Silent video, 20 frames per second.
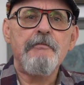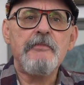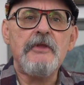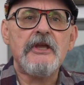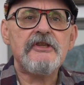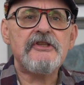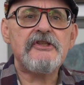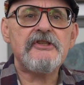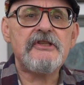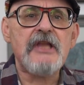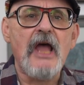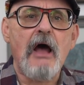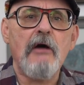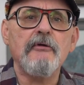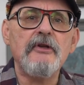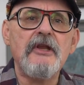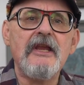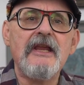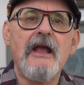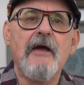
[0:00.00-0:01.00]
the
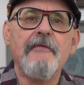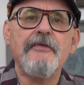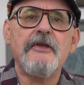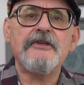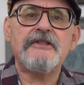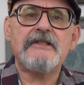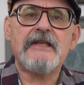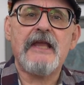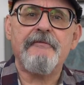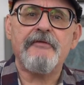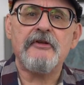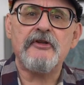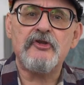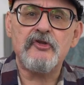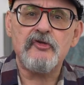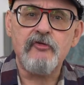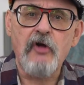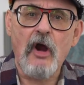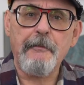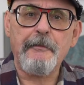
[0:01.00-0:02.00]
sounding of the seven
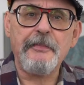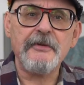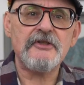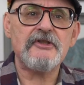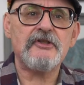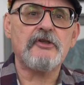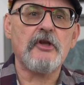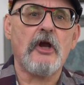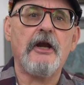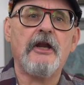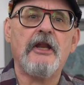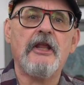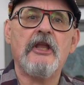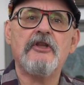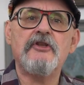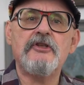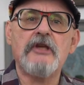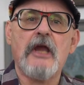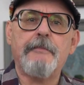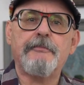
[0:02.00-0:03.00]
trumpets starting
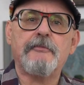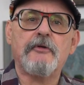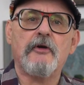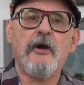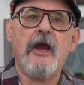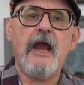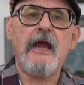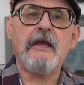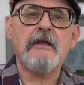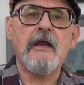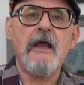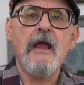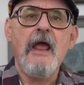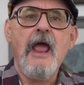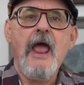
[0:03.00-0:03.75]
in chapter eight,